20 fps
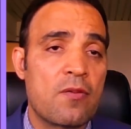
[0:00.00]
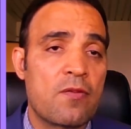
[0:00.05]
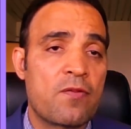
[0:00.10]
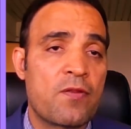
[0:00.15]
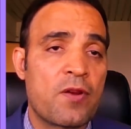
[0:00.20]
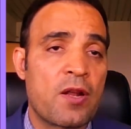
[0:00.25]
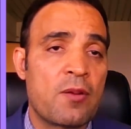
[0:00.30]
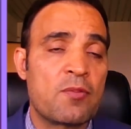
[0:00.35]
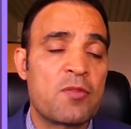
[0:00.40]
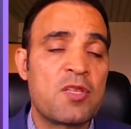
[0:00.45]

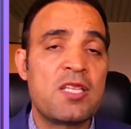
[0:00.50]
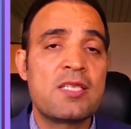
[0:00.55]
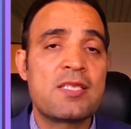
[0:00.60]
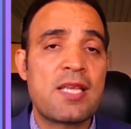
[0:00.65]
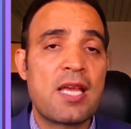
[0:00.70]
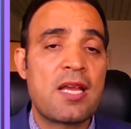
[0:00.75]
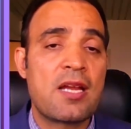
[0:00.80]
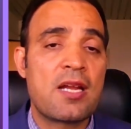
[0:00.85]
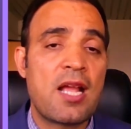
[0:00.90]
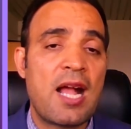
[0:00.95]
from
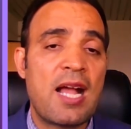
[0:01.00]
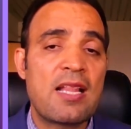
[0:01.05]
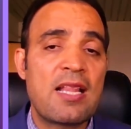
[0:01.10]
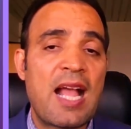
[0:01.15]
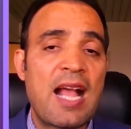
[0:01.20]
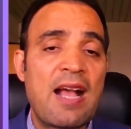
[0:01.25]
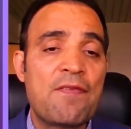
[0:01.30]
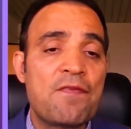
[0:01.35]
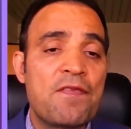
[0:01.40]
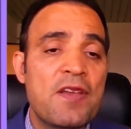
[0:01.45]
this area, and
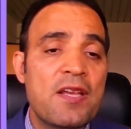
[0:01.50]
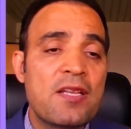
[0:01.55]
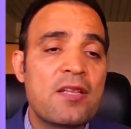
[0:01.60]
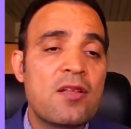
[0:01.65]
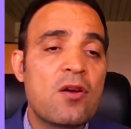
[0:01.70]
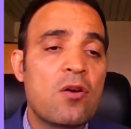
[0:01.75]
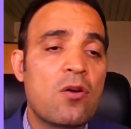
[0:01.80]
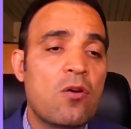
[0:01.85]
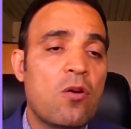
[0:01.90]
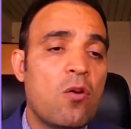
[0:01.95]
affect
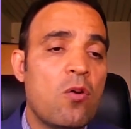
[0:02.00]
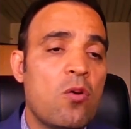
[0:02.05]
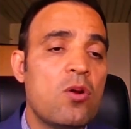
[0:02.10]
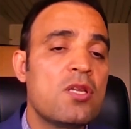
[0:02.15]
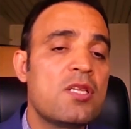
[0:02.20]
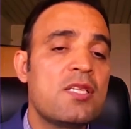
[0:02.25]
all